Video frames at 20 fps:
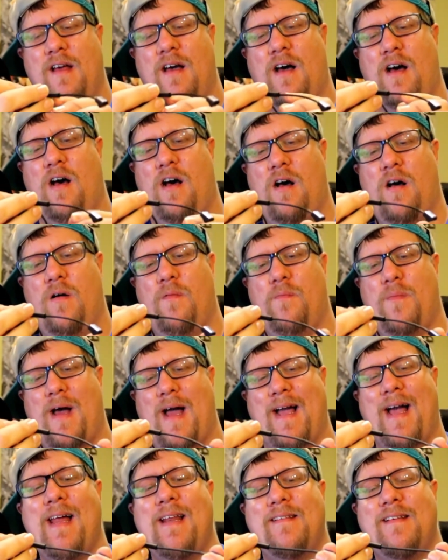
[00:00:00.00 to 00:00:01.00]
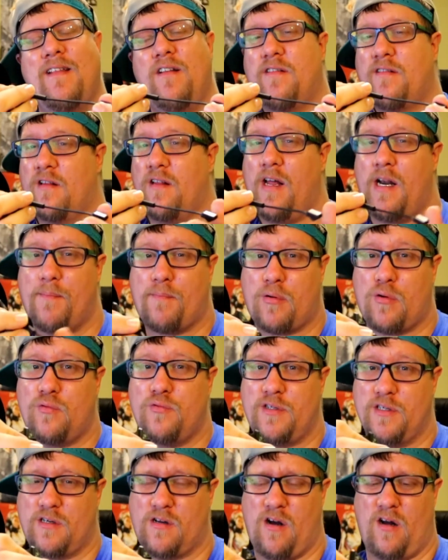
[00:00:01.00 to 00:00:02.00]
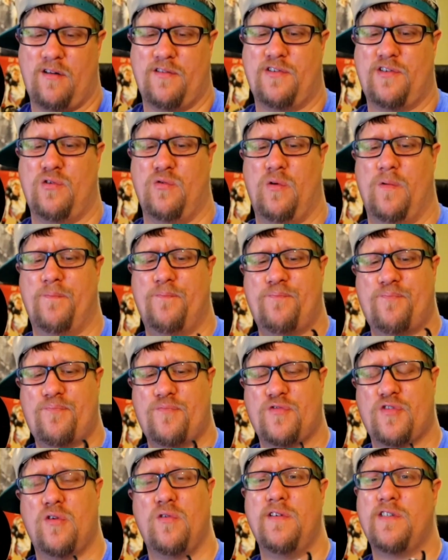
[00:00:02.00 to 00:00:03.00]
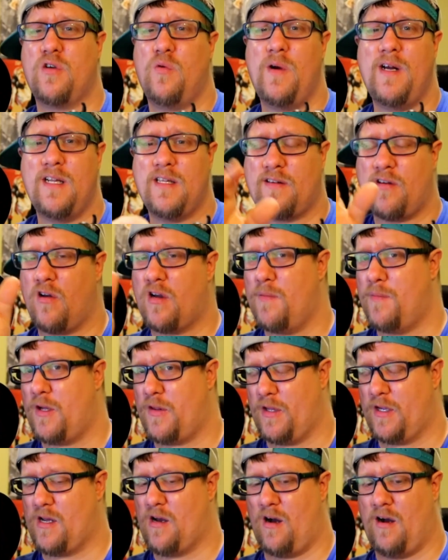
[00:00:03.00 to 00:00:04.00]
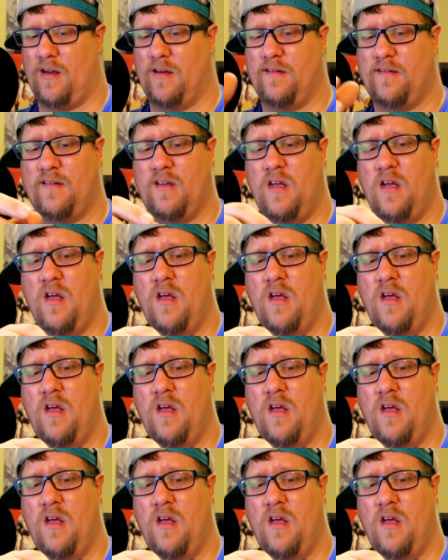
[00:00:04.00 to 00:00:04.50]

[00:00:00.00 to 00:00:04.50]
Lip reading: I gotta say there's a lot of pros and cons to them. So let's go ahead and talk about the cons.